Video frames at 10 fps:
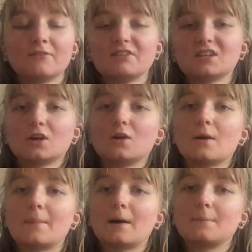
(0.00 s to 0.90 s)
video
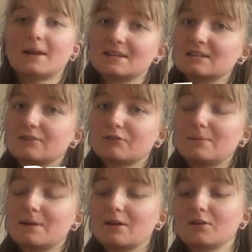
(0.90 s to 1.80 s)
about plastic-free
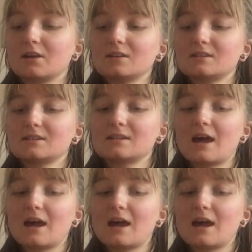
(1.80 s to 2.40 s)
periods.